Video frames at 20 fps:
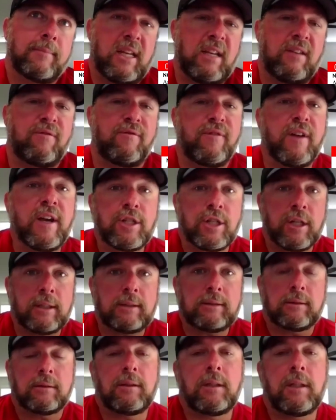
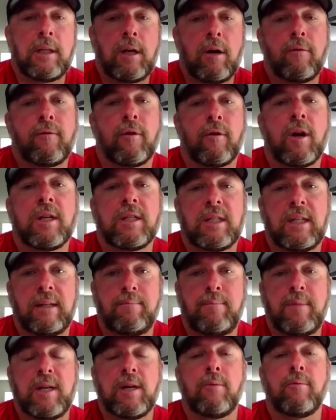efficient, you know, for us to
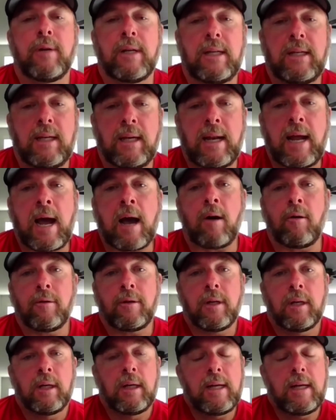be able to get out